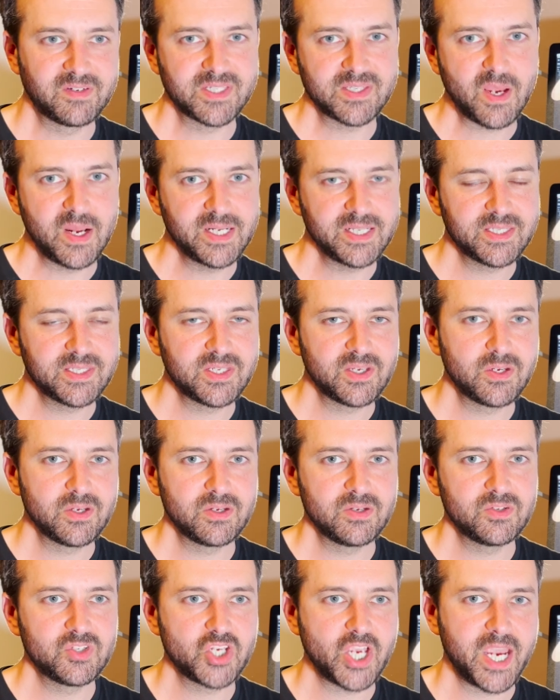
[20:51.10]
I've decided
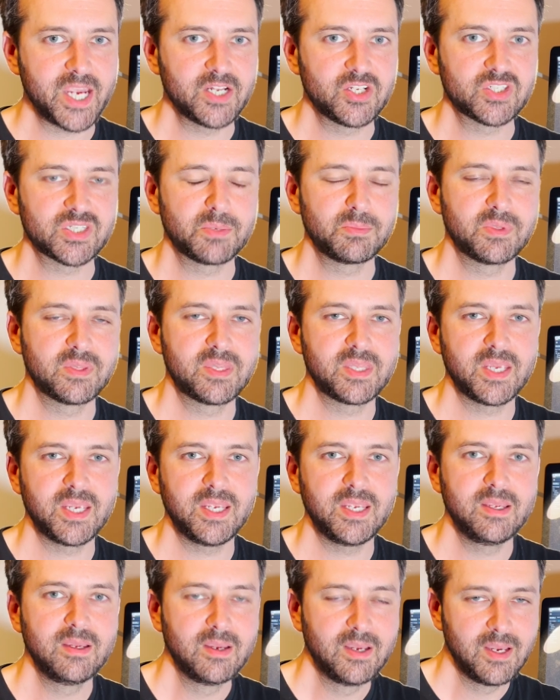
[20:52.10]
to change some of
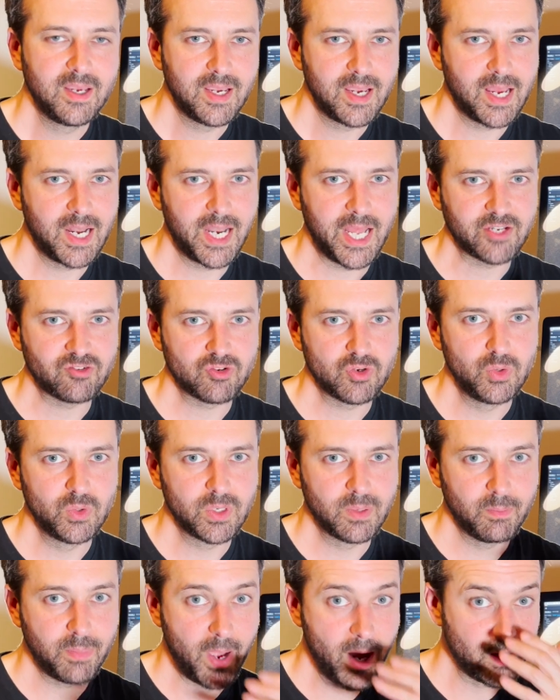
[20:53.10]
the electrical
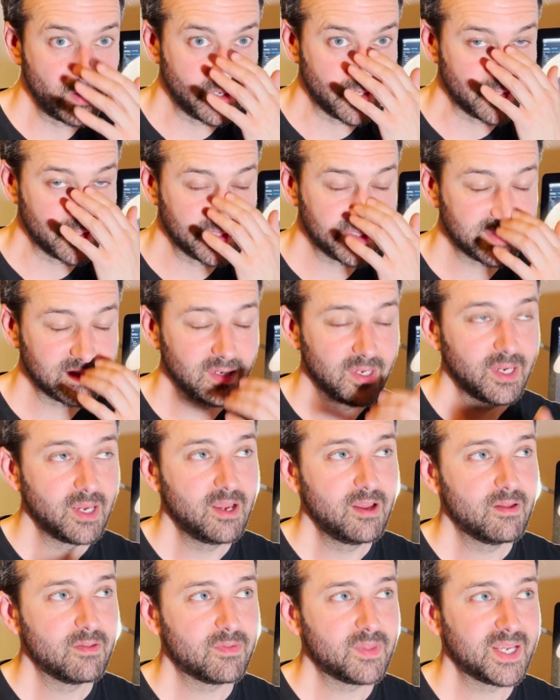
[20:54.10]
components.
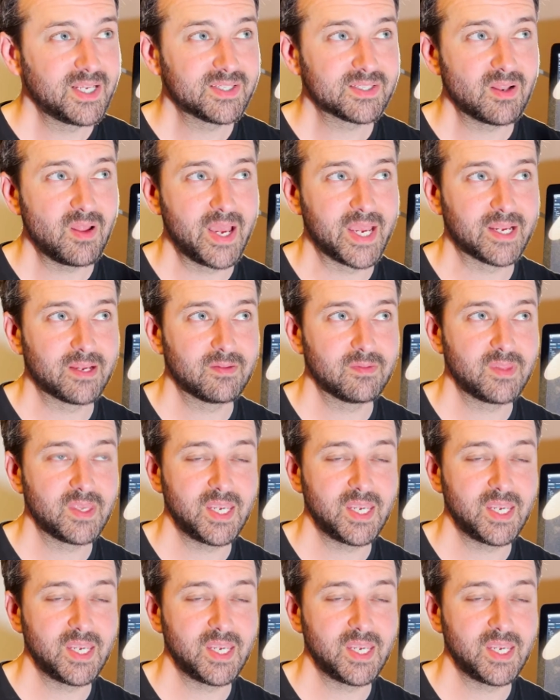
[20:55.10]
Things like